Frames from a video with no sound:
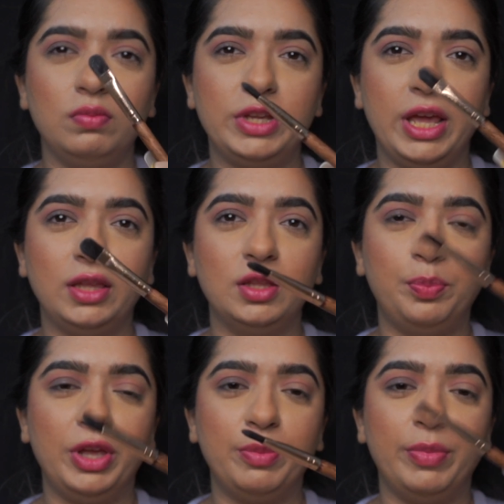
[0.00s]
take the
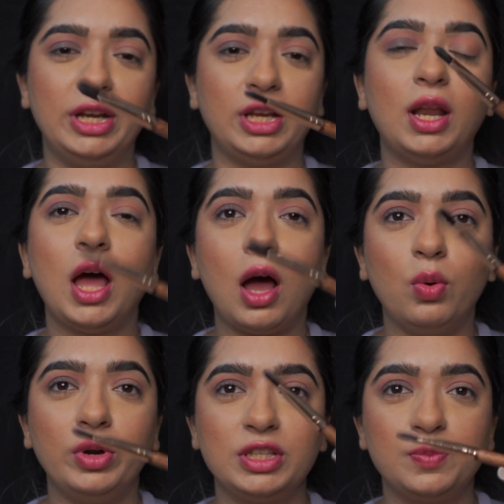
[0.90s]
pigment and
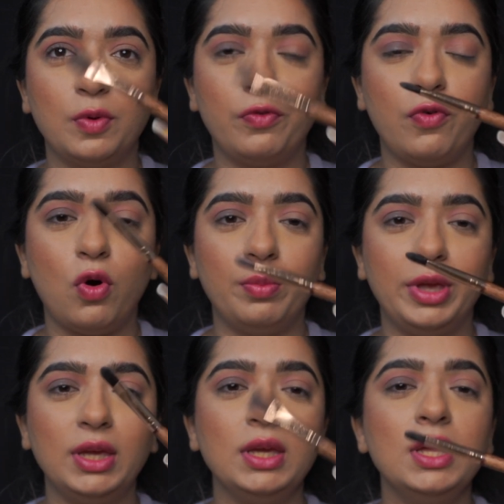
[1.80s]
how it is
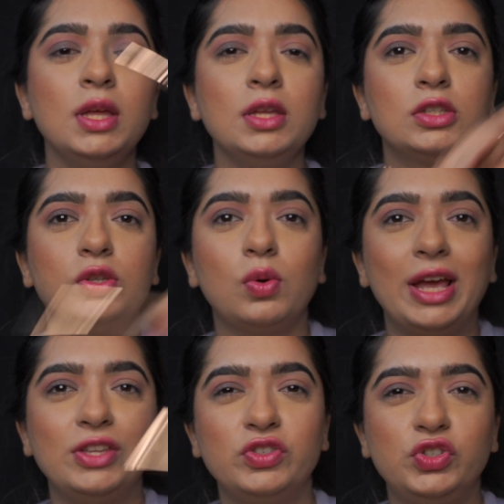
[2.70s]
performing. So
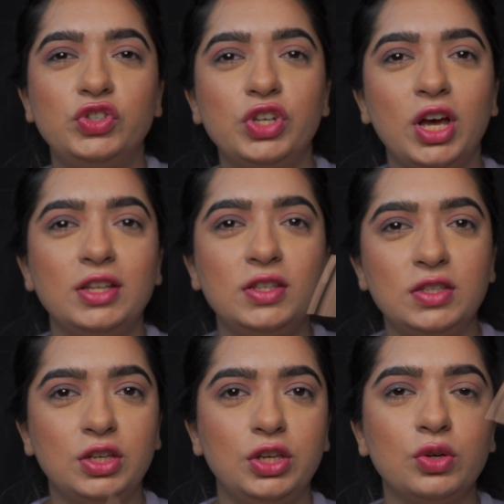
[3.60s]
I just